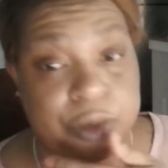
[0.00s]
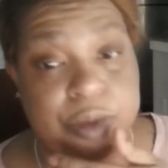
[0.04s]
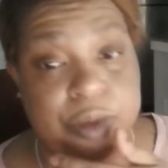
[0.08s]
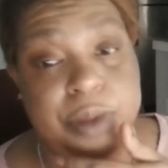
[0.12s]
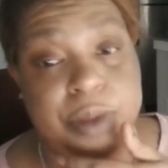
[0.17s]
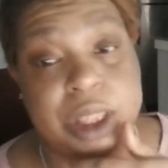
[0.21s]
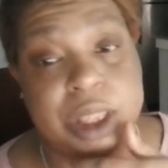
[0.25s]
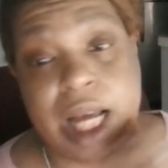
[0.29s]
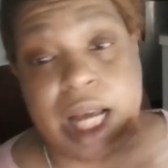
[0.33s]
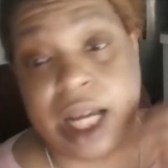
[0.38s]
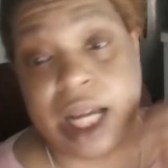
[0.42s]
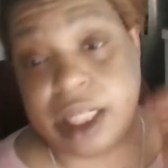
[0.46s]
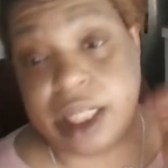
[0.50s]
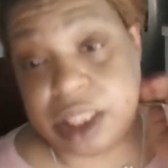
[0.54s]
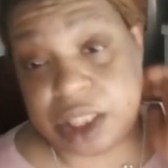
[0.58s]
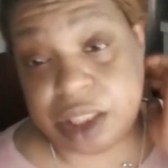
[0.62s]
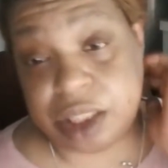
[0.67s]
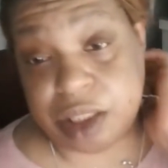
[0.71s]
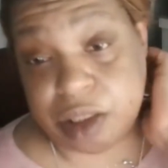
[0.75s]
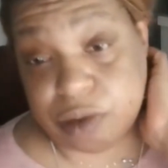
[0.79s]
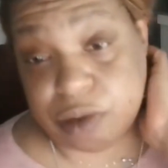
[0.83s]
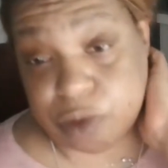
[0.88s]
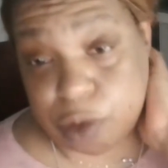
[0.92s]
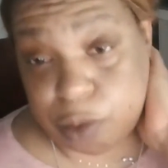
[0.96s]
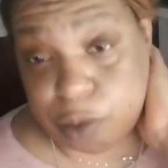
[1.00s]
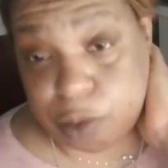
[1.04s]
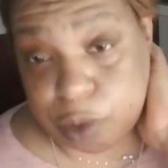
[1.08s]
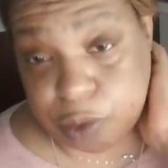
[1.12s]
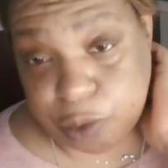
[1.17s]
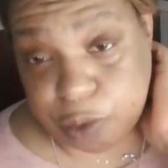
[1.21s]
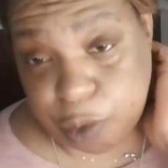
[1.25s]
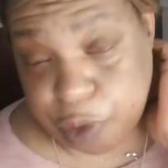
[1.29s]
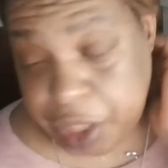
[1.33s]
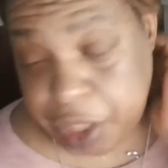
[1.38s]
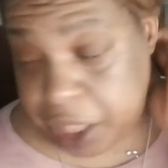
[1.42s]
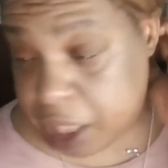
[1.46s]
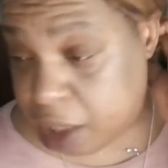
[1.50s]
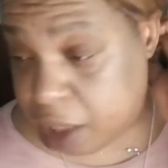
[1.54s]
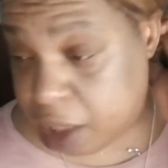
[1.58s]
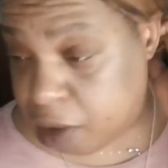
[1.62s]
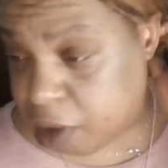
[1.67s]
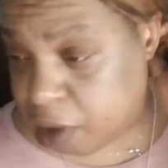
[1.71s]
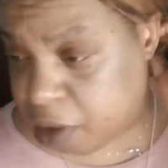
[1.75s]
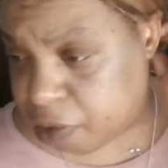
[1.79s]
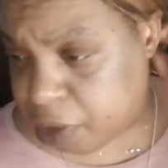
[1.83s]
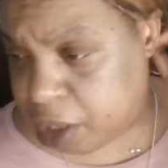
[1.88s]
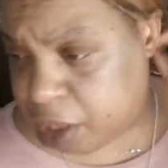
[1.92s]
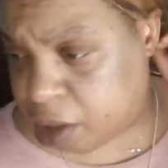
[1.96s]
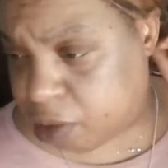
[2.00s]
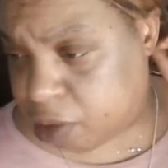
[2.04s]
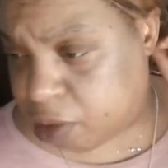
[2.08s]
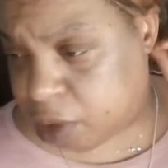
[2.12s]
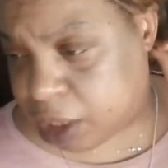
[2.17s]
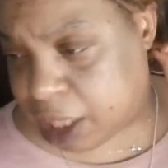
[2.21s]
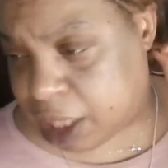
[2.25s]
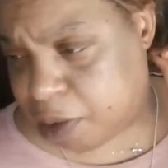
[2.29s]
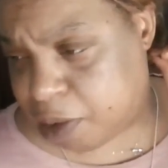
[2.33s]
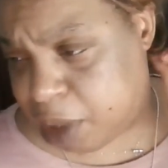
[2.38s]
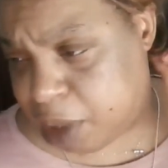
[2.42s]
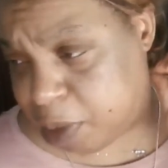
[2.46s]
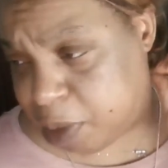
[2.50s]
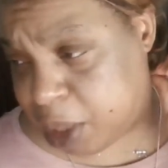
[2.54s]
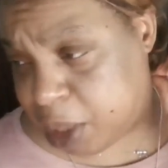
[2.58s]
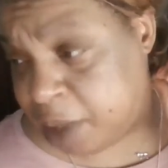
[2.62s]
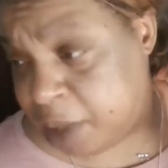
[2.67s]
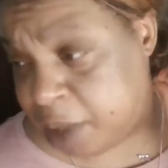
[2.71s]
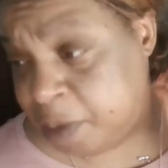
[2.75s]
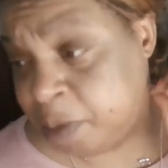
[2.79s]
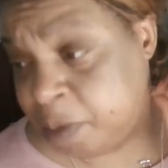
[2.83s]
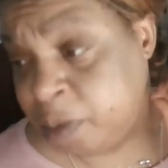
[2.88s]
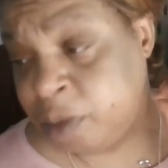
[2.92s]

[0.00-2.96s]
Milan is sharing the room with Rio. And Rio was like, wait a minute.